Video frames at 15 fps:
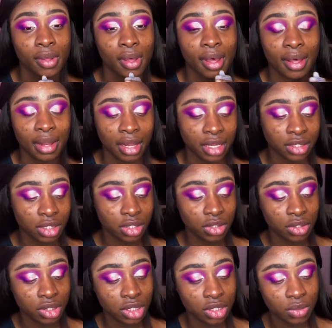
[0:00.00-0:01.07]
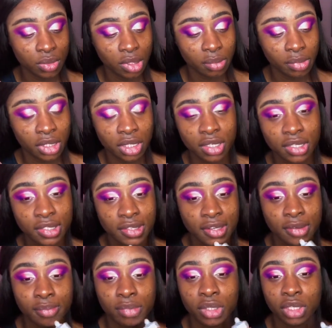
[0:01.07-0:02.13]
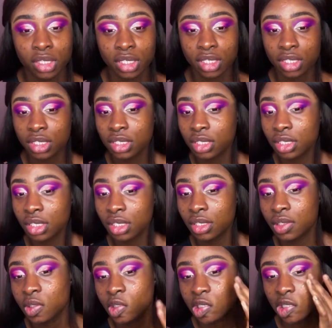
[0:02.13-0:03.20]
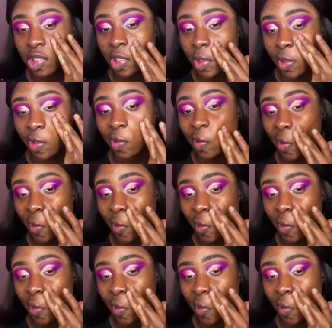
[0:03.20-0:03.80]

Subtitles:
I like to use this one because it blurs the skin.